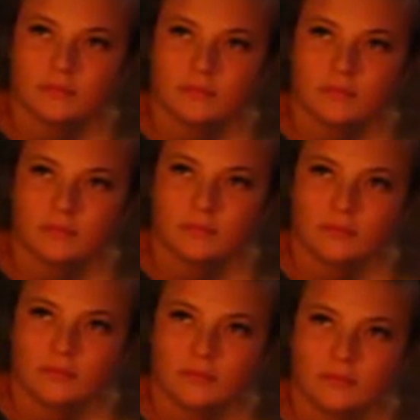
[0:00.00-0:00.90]

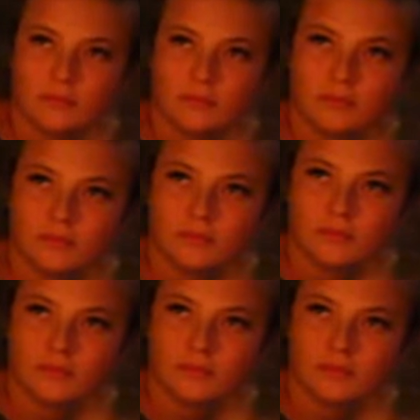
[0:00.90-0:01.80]

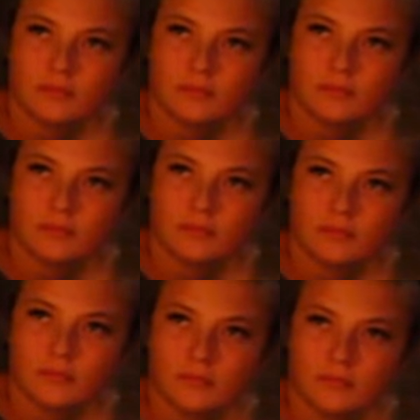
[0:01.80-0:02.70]

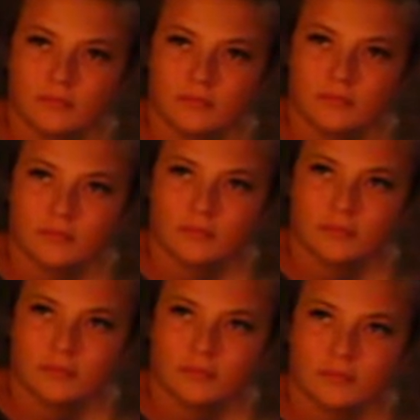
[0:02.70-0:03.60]

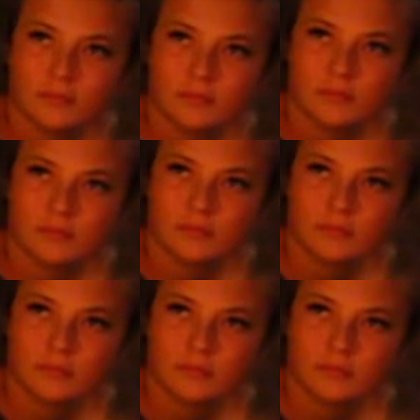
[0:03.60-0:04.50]

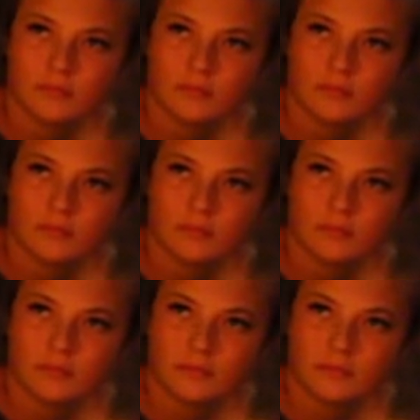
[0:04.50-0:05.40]

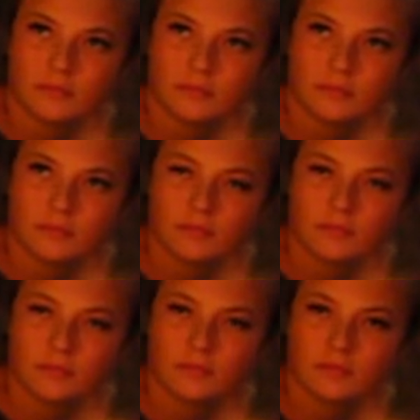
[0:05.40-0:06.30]

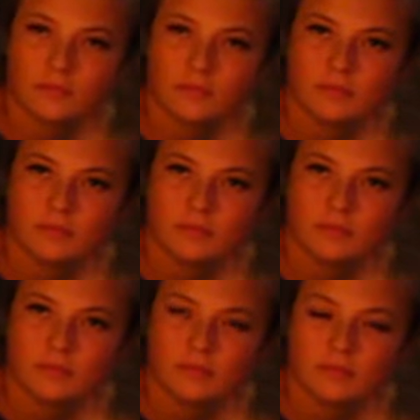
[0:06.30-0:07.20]

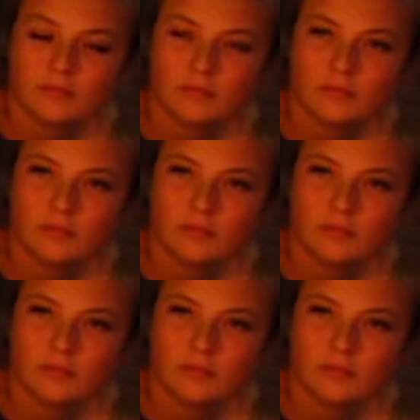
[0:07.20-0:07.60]
(silent)